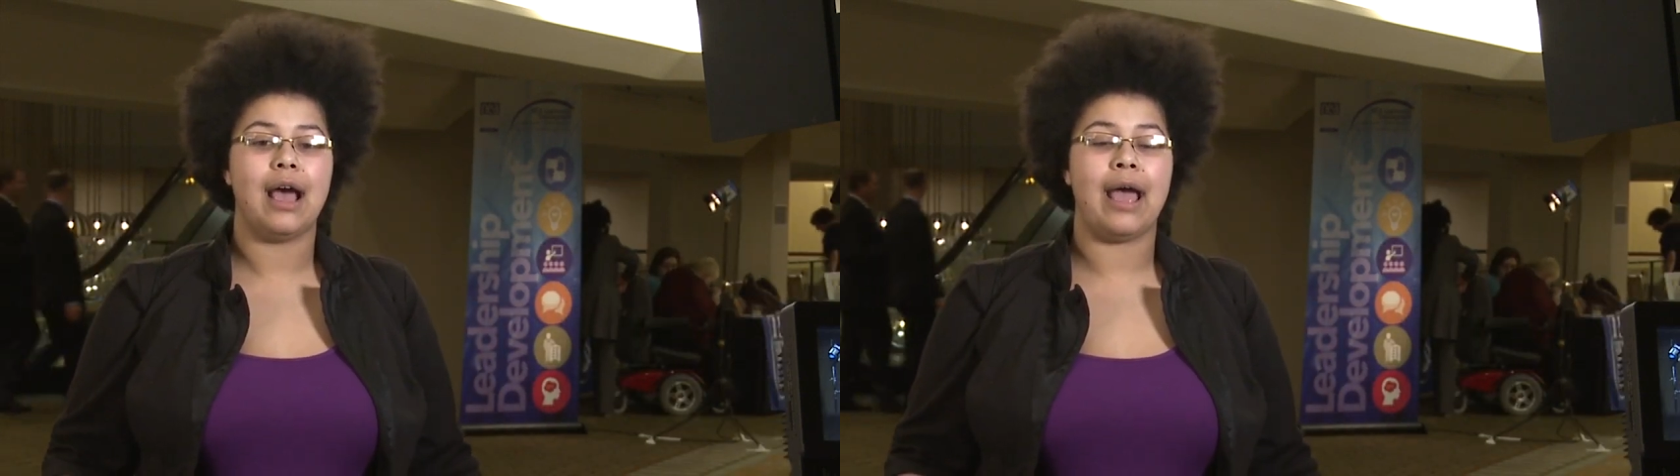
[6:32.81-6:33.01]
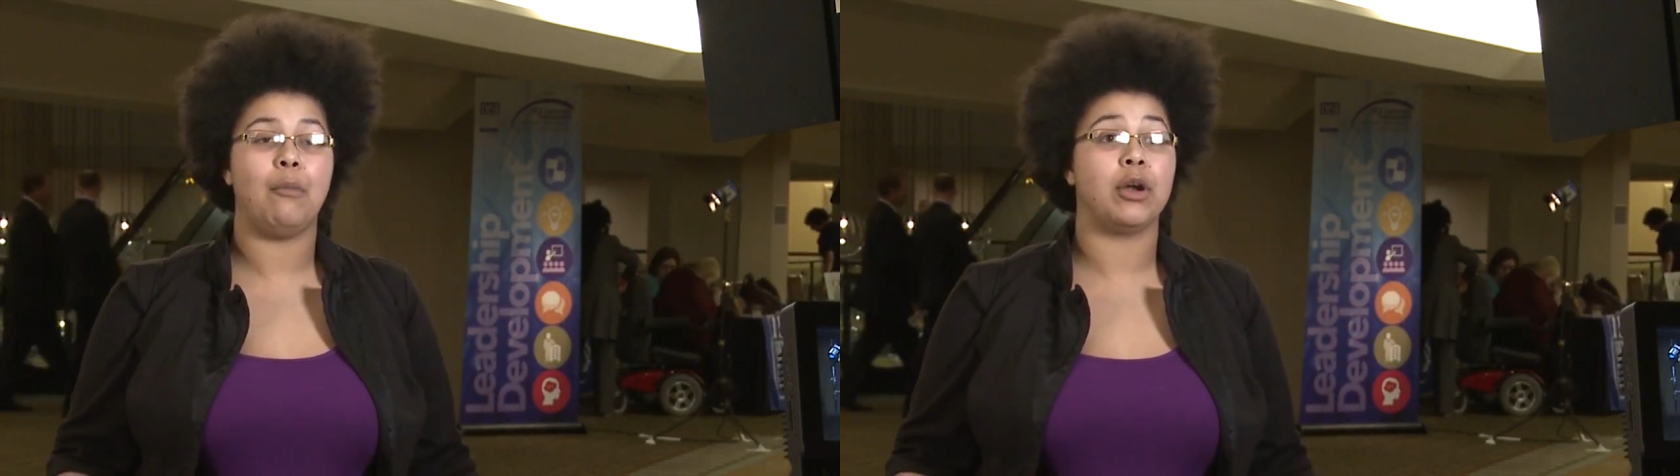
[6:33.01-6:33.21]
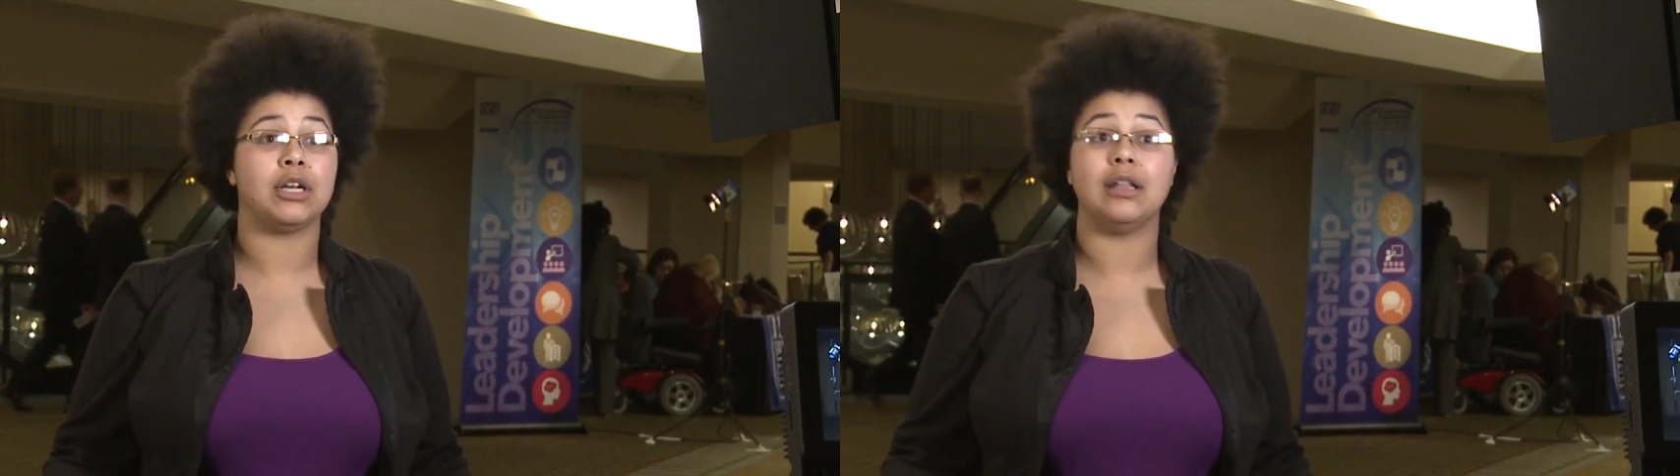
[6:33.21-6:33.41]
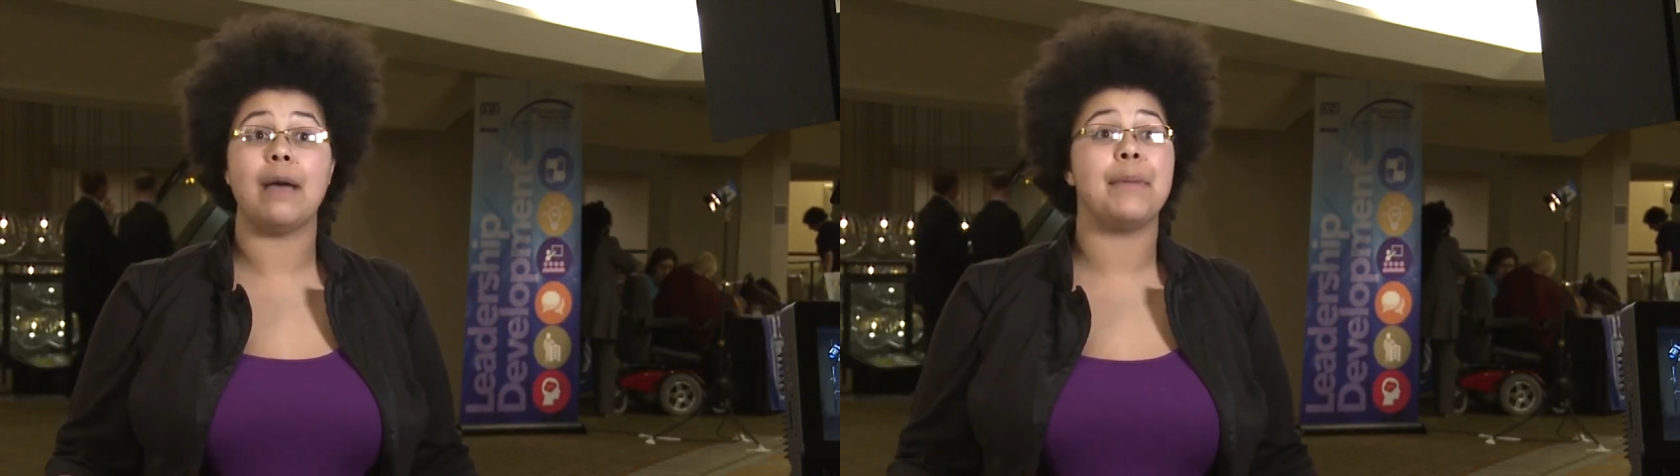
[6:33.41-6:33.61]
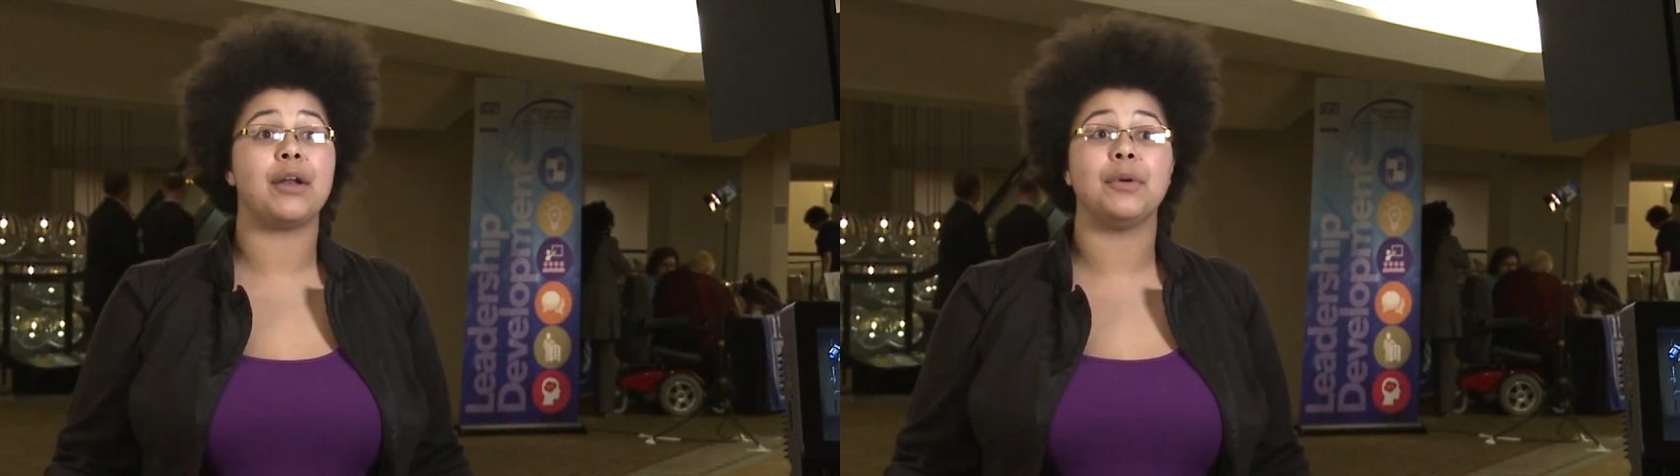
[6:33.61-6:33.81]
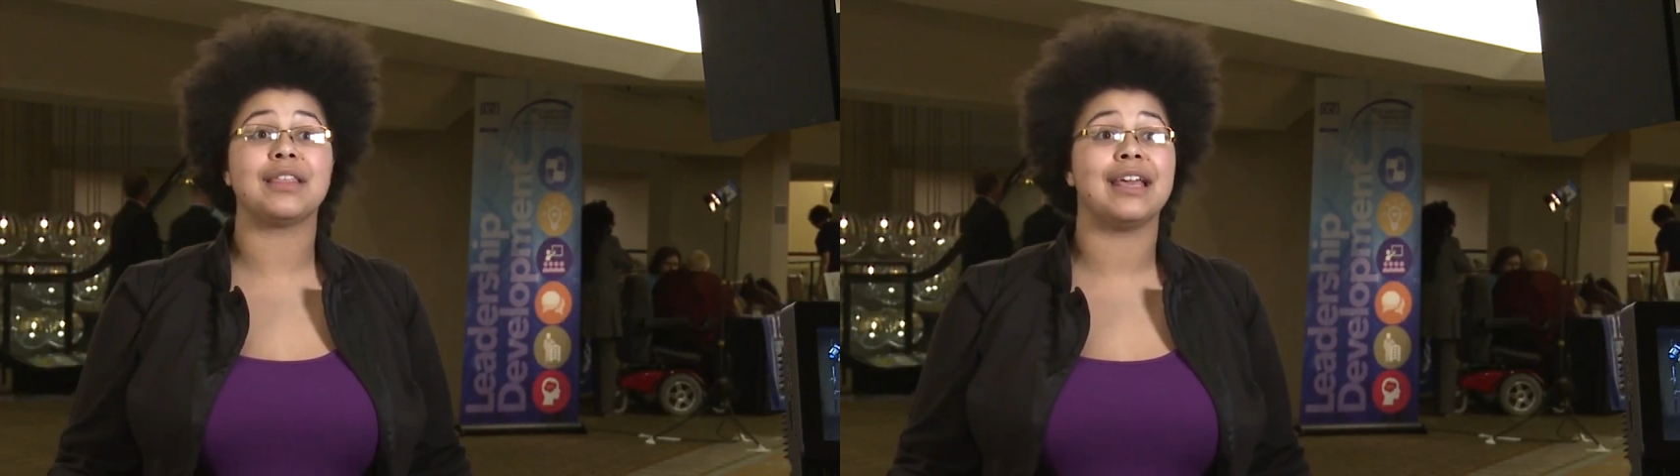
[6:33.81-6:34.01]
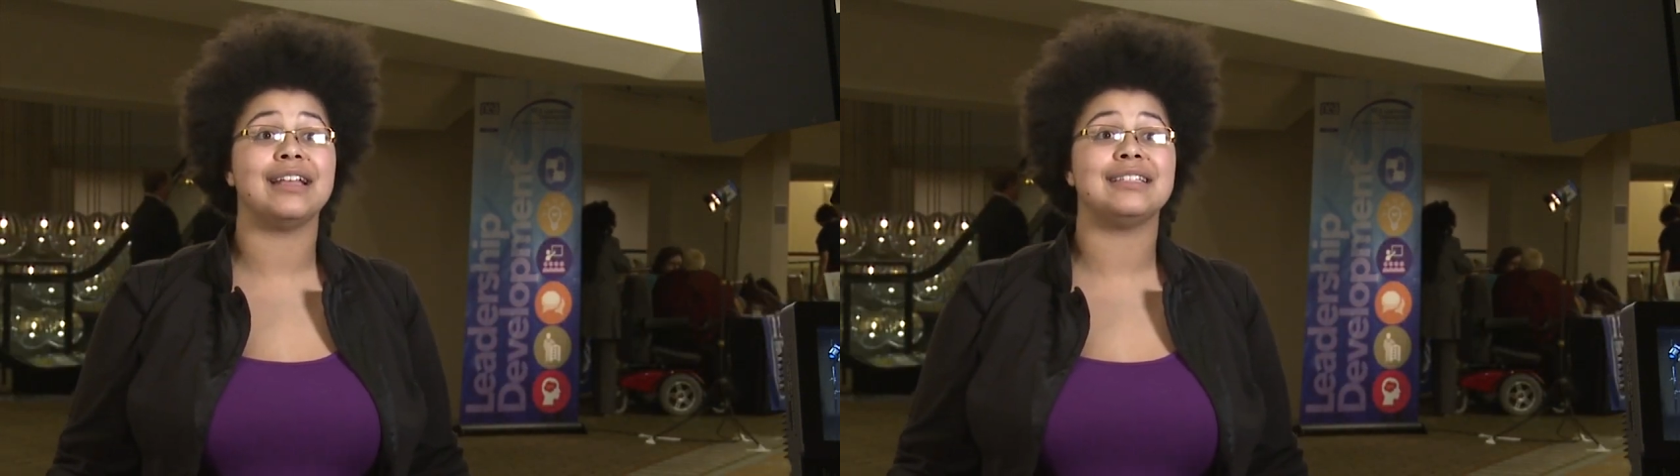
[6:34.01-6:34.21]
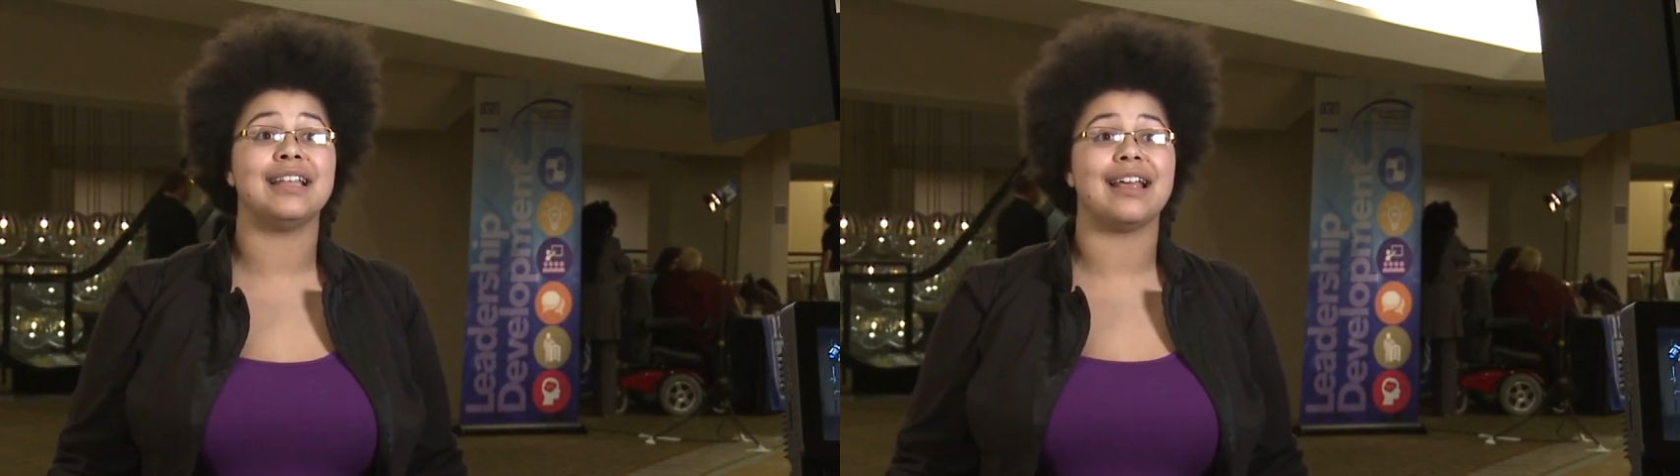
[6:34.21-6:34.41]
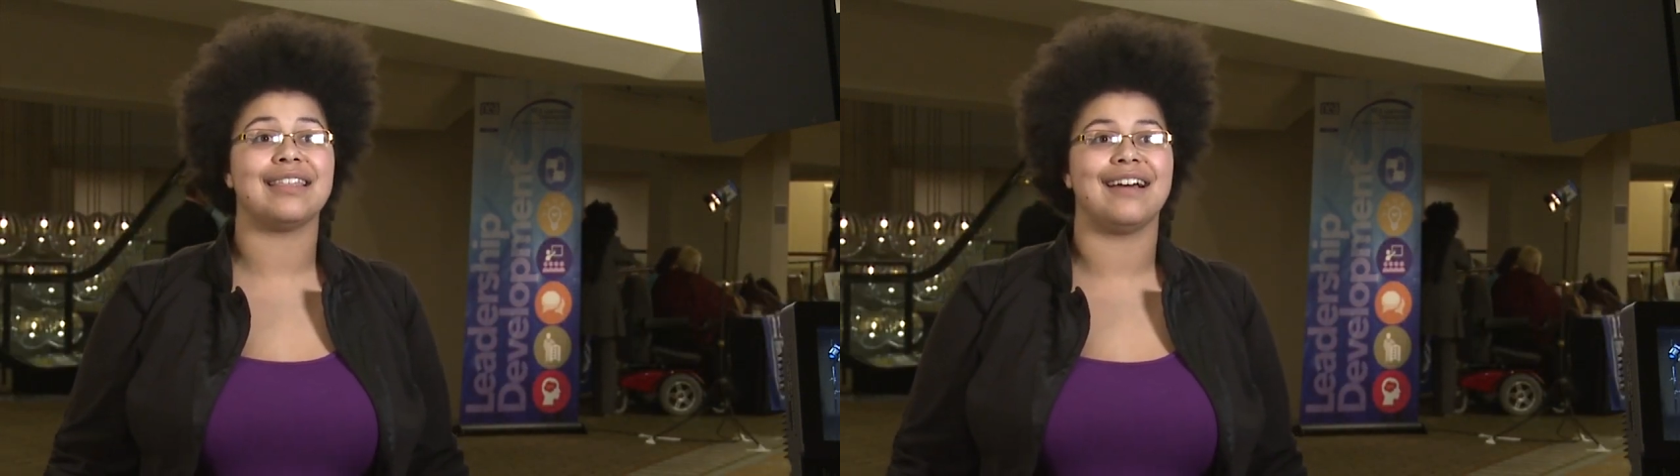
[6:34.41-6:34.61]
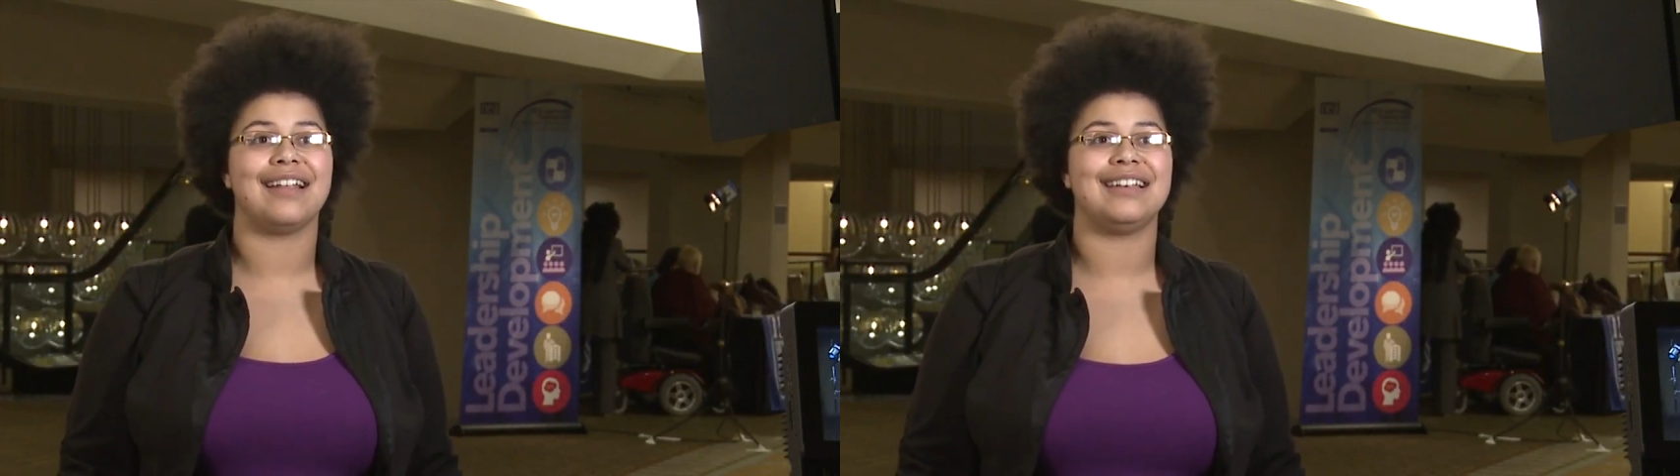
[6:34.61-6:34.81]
I worked a lot better with kids than I thought